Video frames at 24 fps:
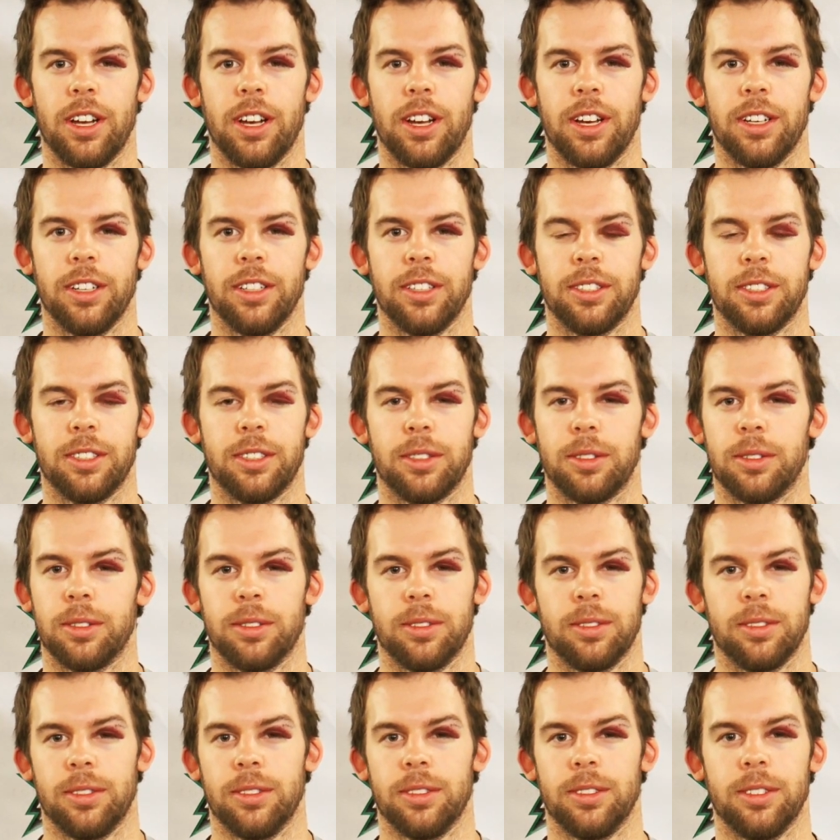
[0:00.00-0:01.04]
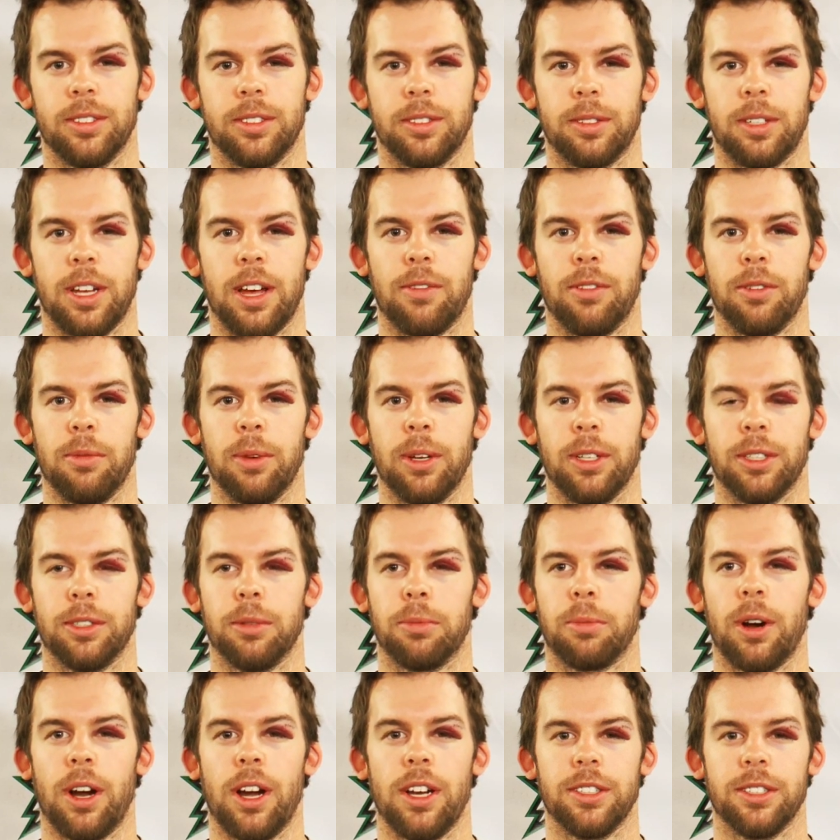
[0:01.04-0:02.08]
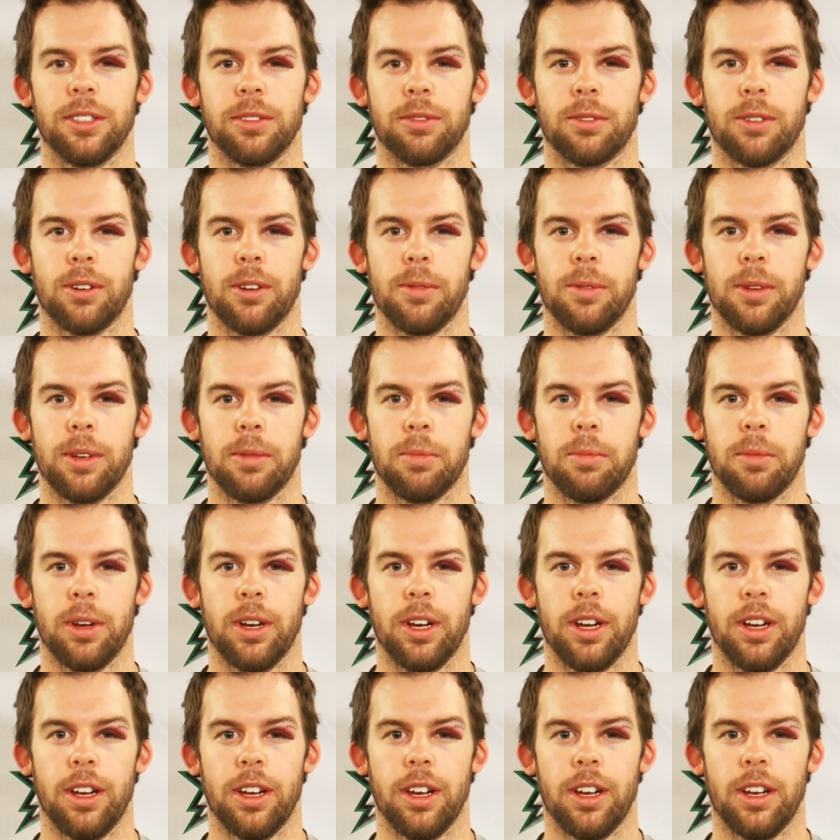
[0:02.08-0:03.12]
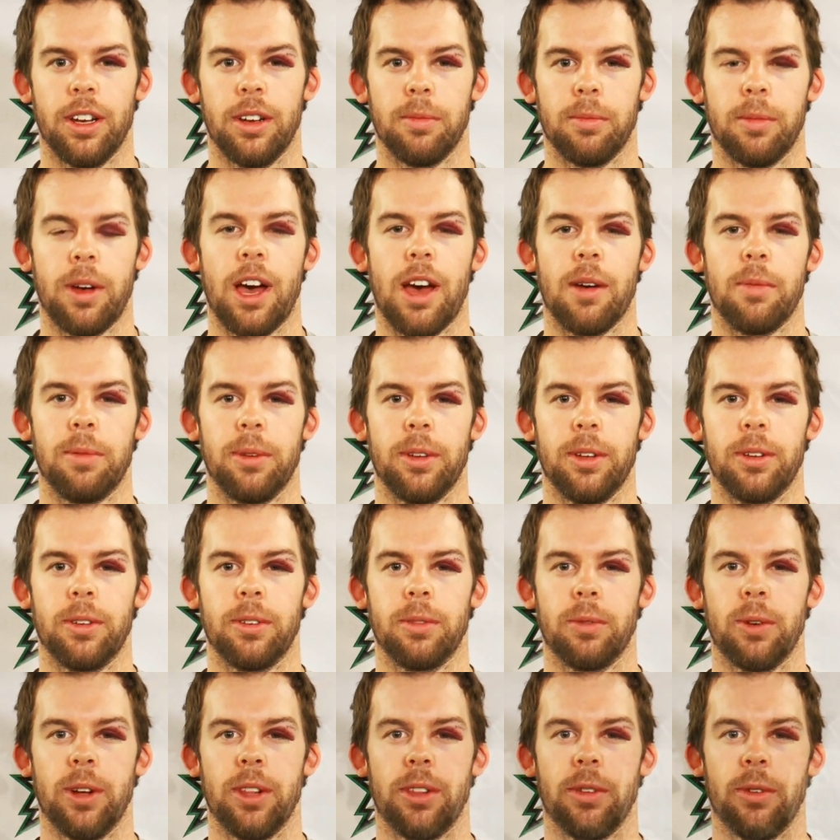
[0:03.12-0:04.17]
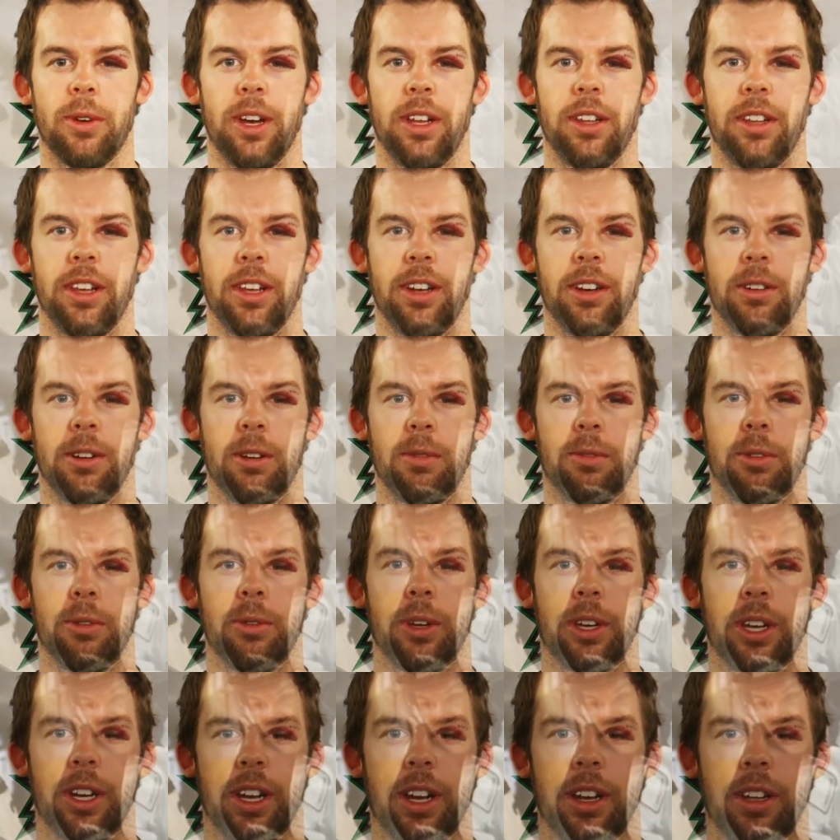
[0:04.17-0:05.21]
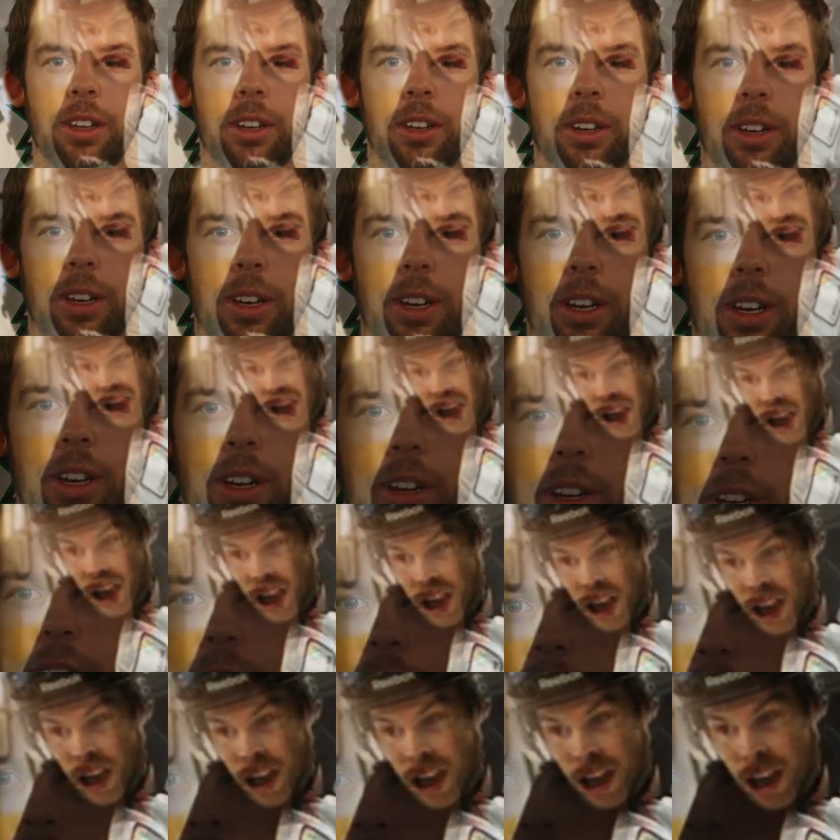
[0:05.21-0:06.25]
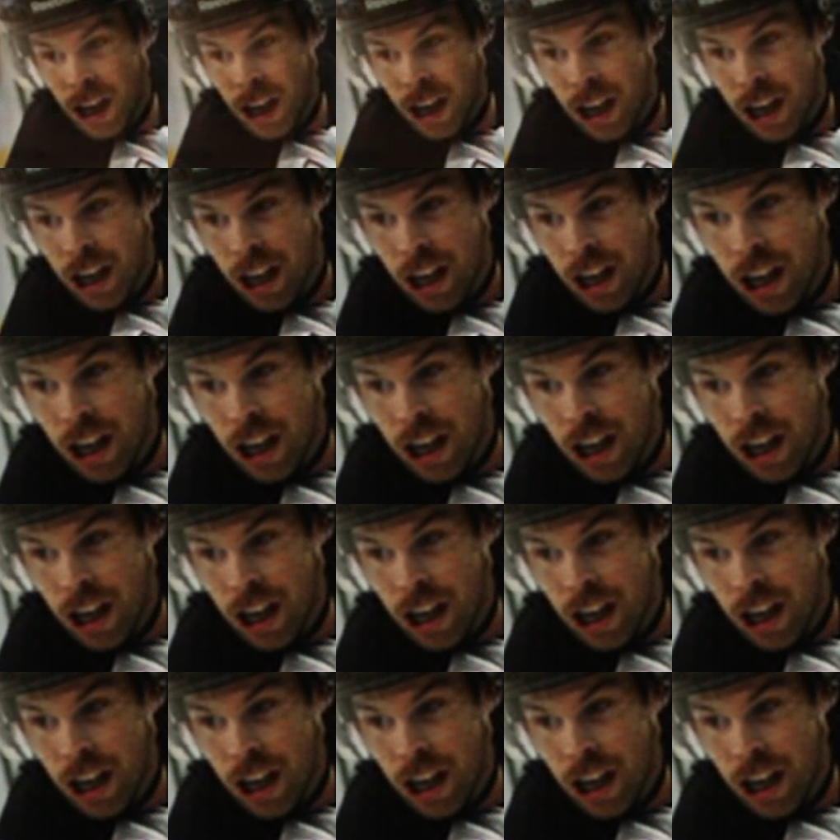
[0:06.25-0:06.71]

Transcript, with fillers: Uh, it's it's definitely been surprising for me, but I'm happy it went the way it did, and hopefully we can end it on a good note.